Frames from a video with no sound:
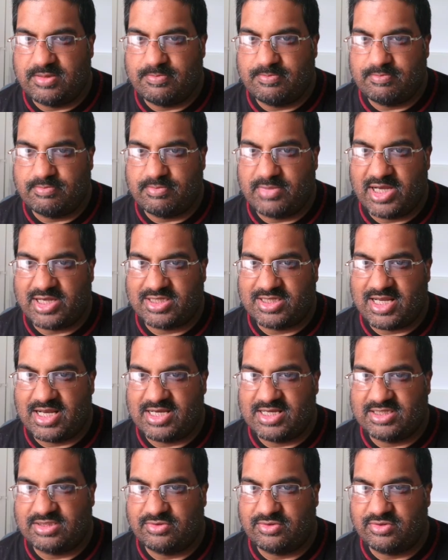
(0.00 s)

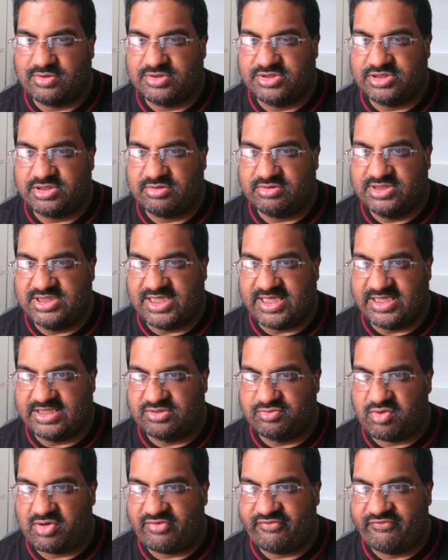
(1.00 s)
maker also teased
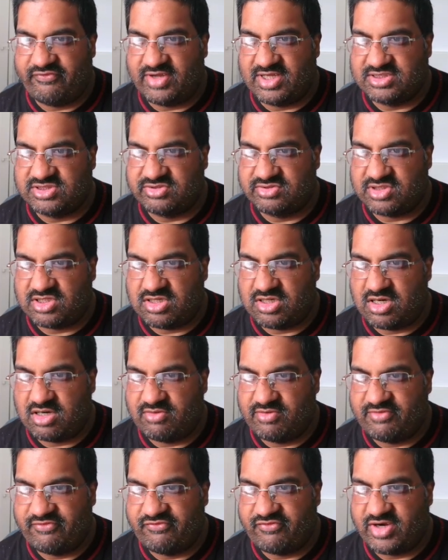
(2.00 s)
what fans of the
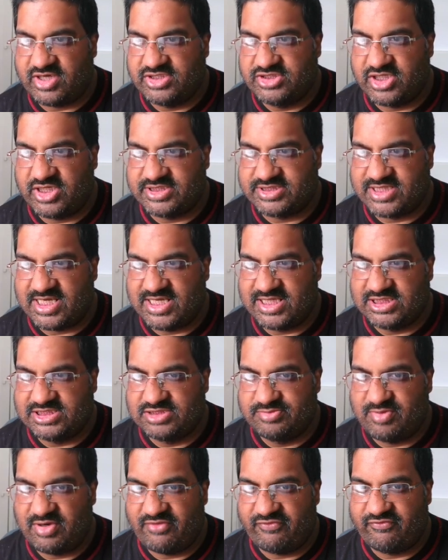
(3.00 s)
horror franchise can
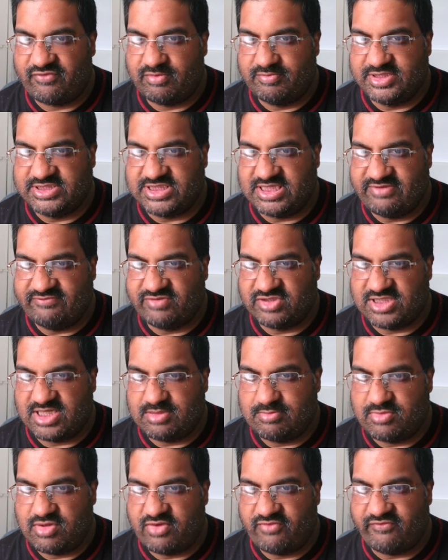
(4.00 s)
expect from his Evil Dead
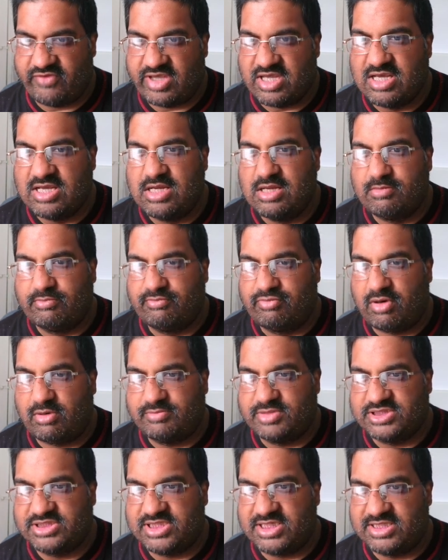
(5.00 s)
movie,
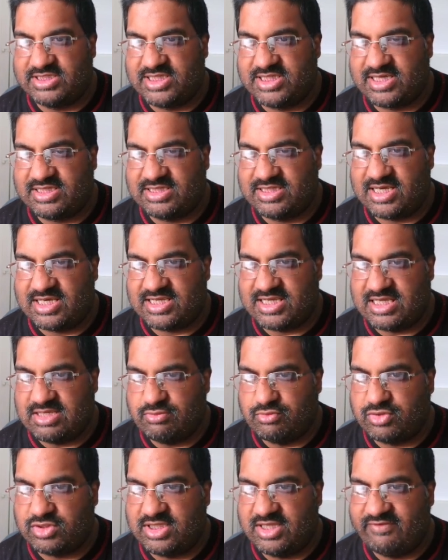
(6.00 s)
promising that he
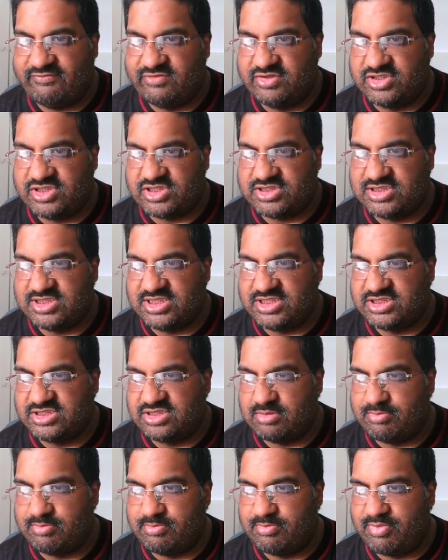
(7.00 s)
will give justice to
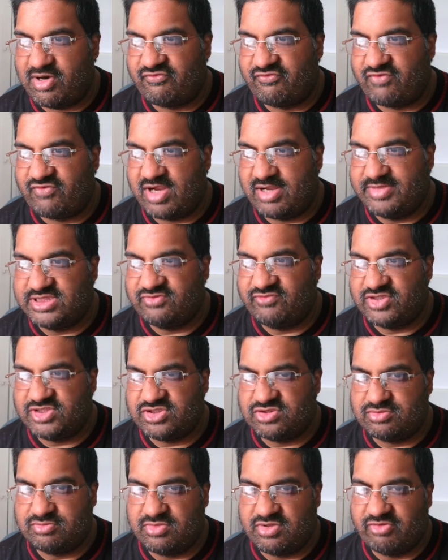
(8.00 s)
both Raimi's
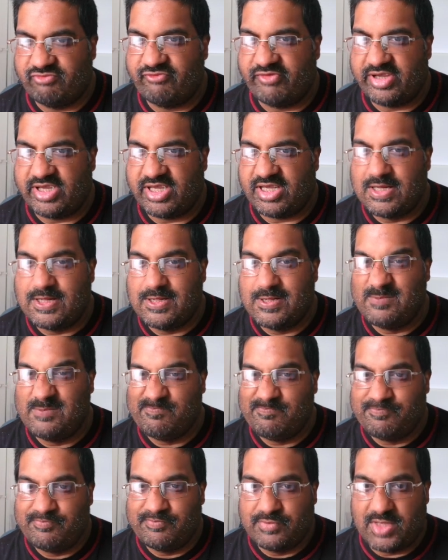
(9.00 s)
original movie
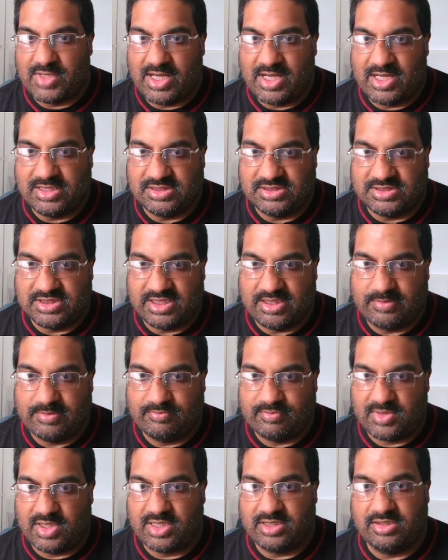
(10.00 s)
and
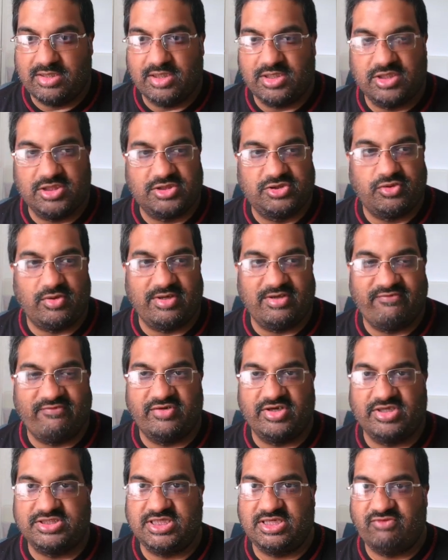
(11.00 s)
the
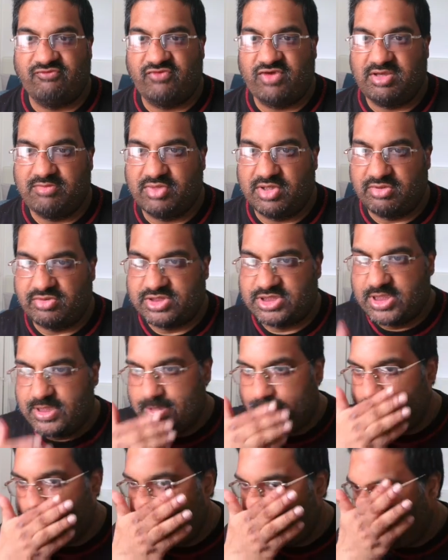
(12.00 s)
2013 reboot.
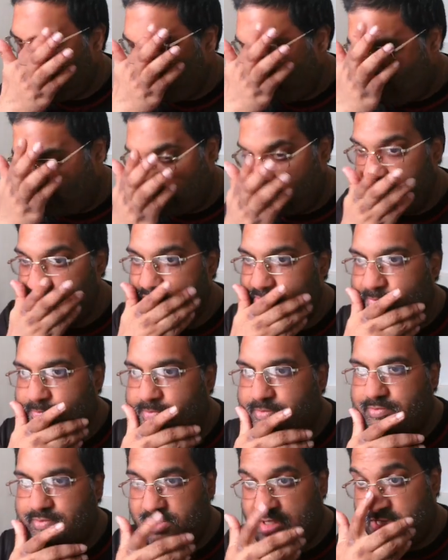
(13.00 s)

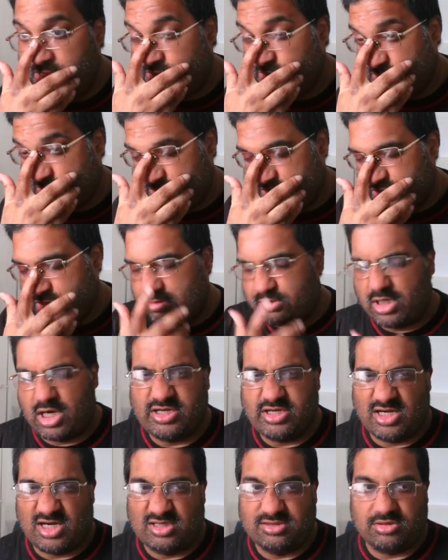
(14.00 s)
And also,
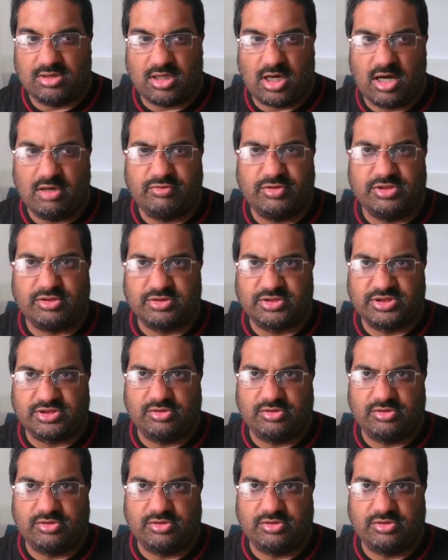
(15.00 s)
I would also